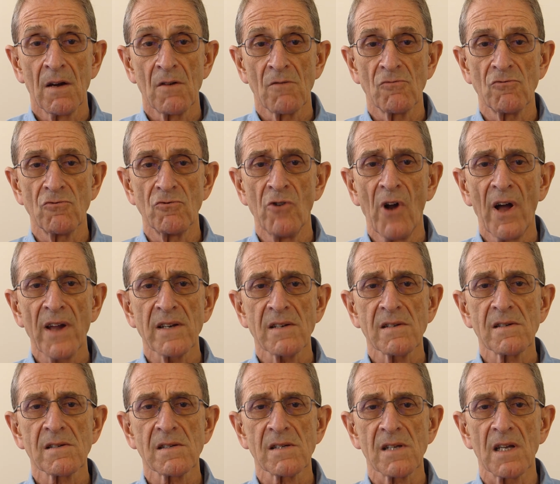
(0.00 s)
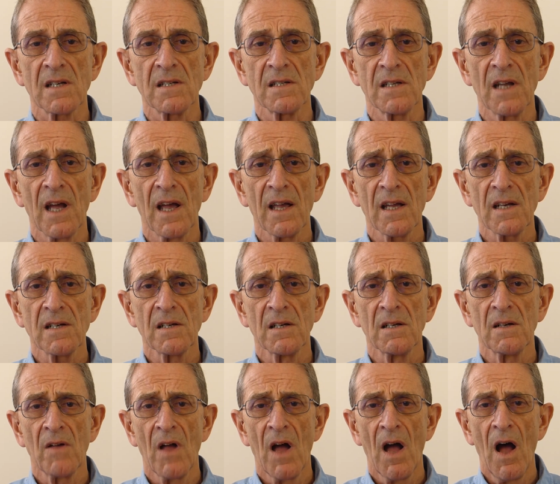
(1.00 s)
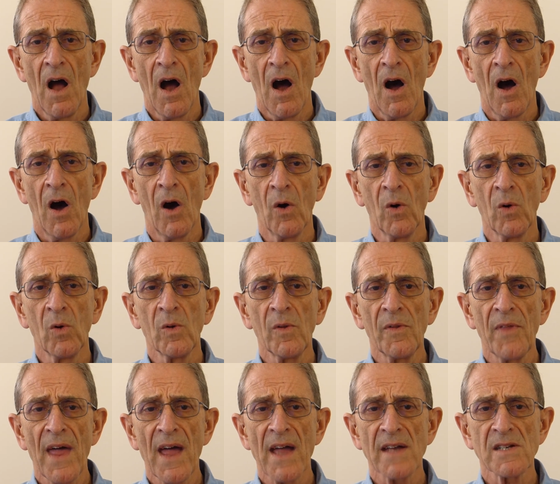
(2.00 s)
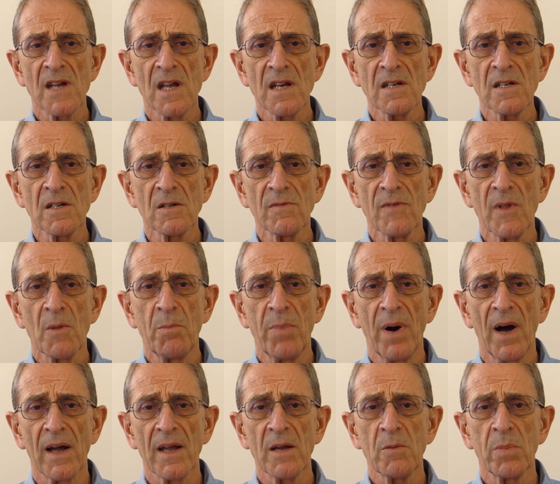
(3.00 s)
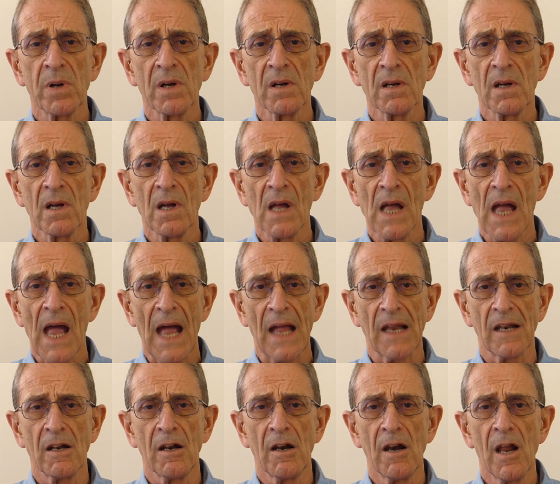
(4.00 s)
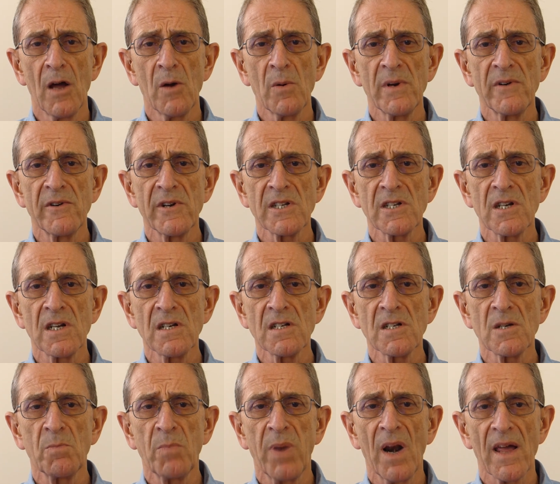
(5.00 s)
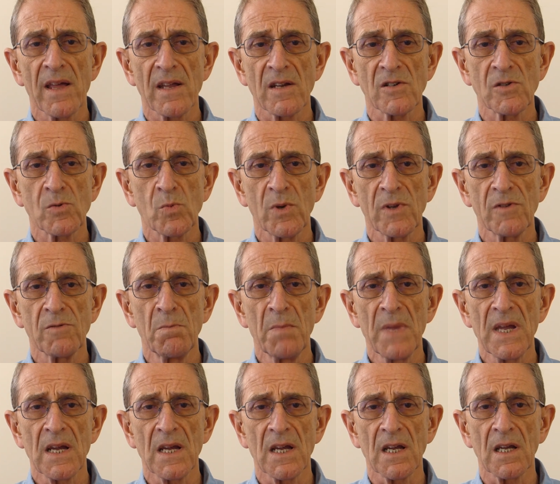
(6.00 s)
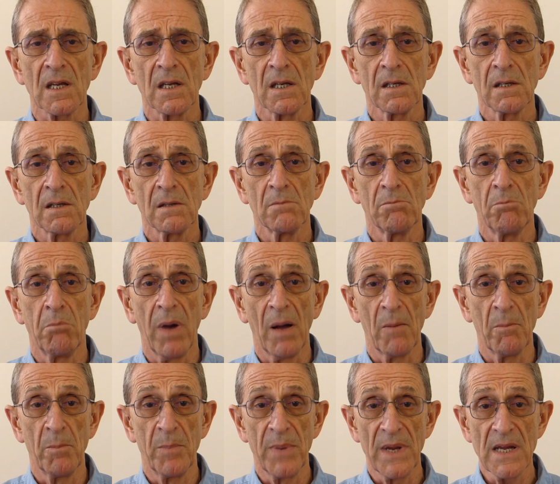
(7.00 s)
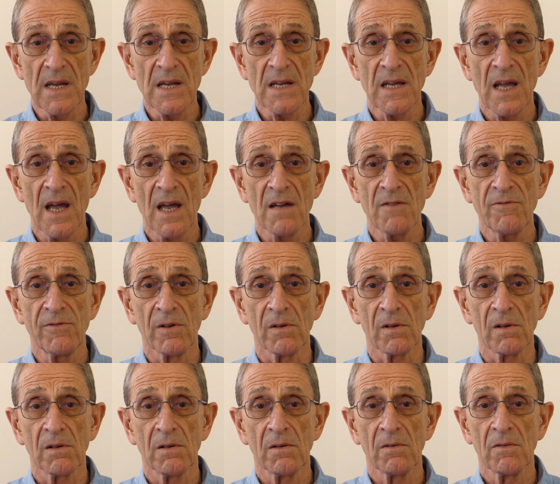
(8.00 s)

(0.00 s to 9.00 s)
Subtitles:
"Right," said Dad, "hold that end of the pipe and lower it into place with me, but be careful.